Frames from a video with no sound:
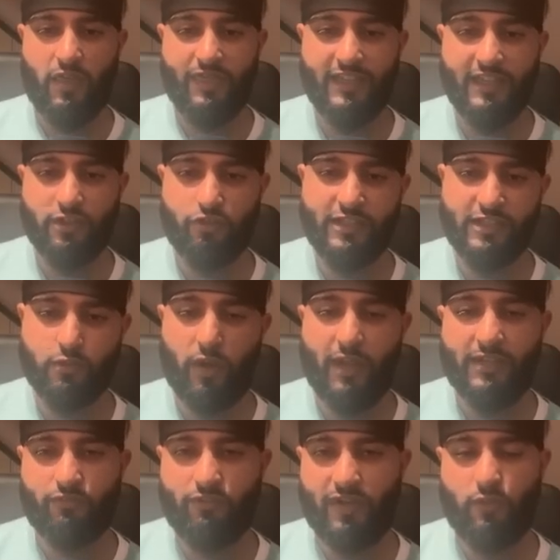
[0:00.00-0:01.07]
the increased
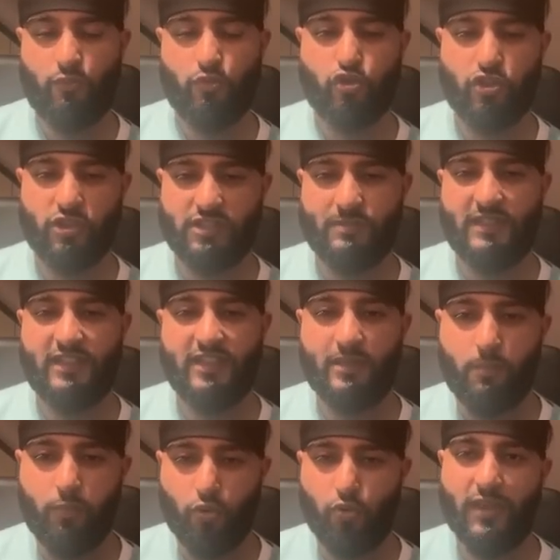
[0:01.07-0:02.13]
wide threat would just mean that the
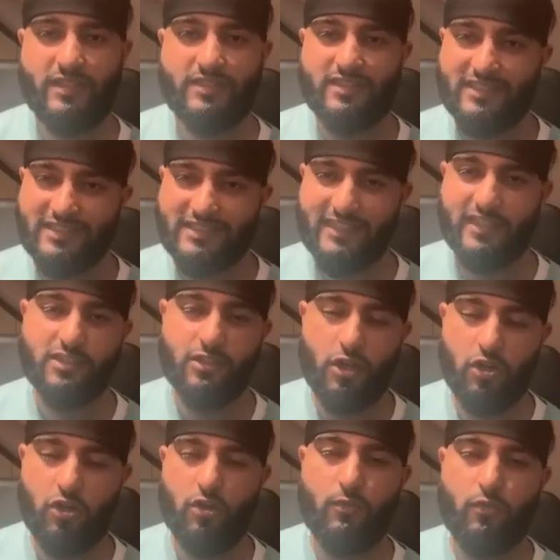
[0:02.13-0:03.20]
ball gets to the center a
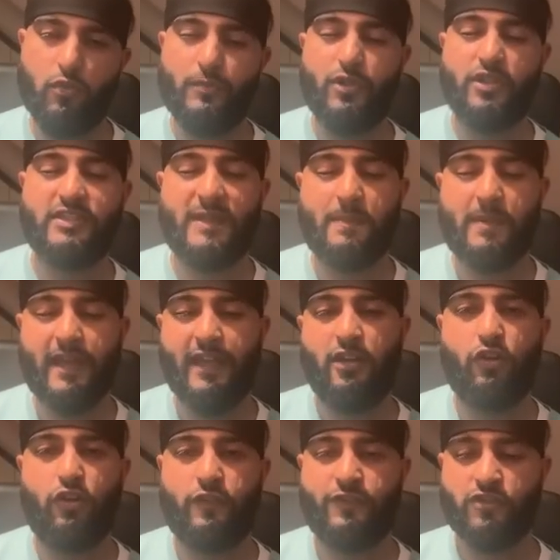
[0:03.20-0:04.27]
lot more, because they play a
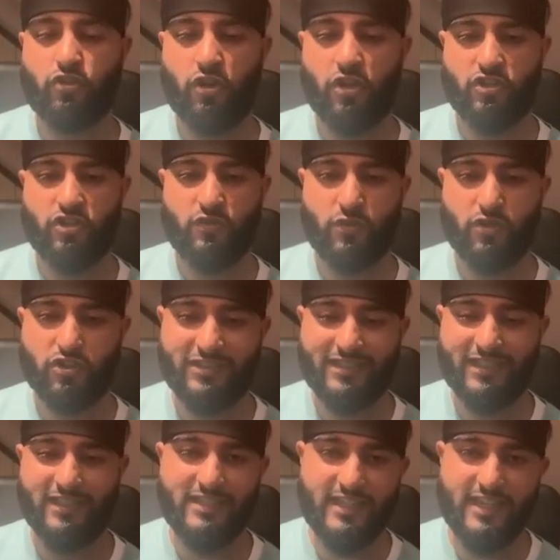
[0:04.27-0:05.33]
lot of structures which
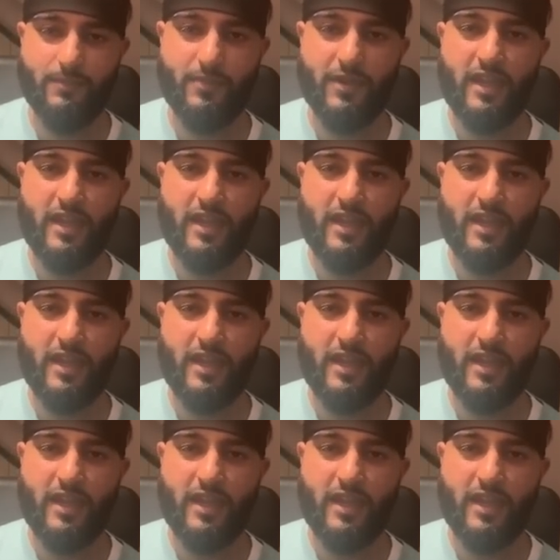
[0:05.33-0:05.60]
sit deep.